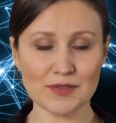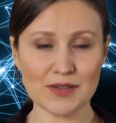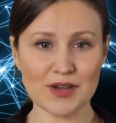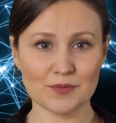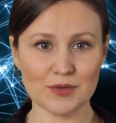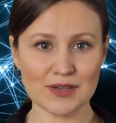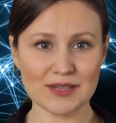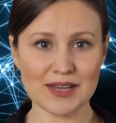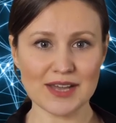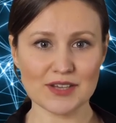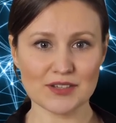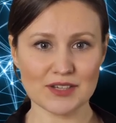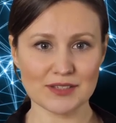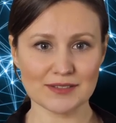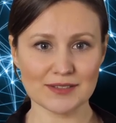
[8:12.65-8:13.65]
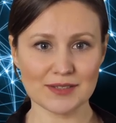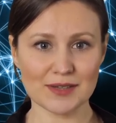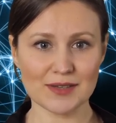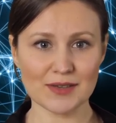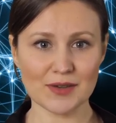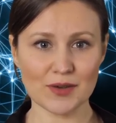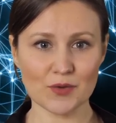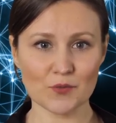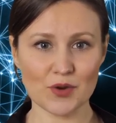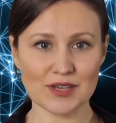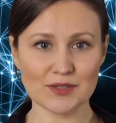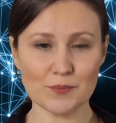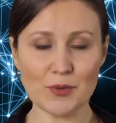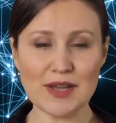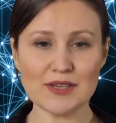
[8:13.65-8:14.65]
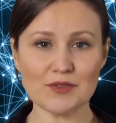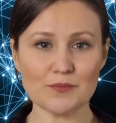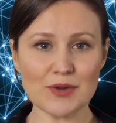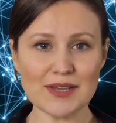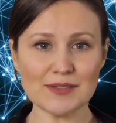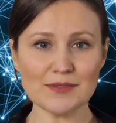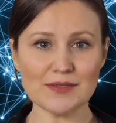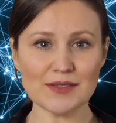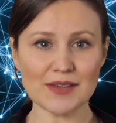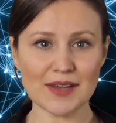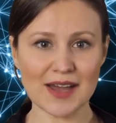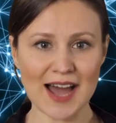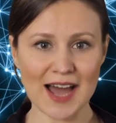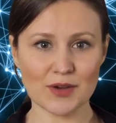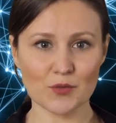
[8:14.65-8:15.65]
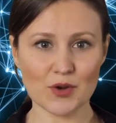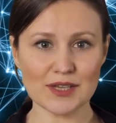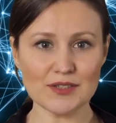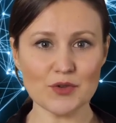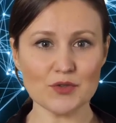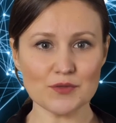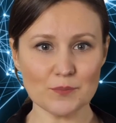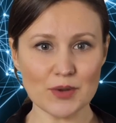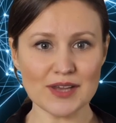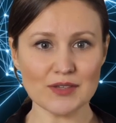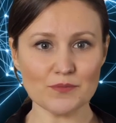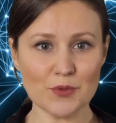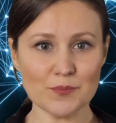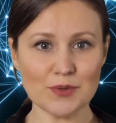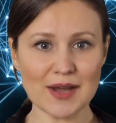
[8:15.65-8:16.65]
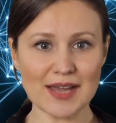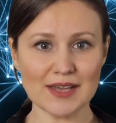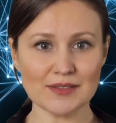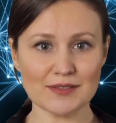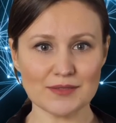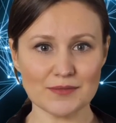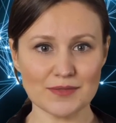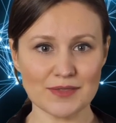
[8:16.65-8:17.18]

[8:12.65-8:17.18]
communications, risk management, and resource management plans,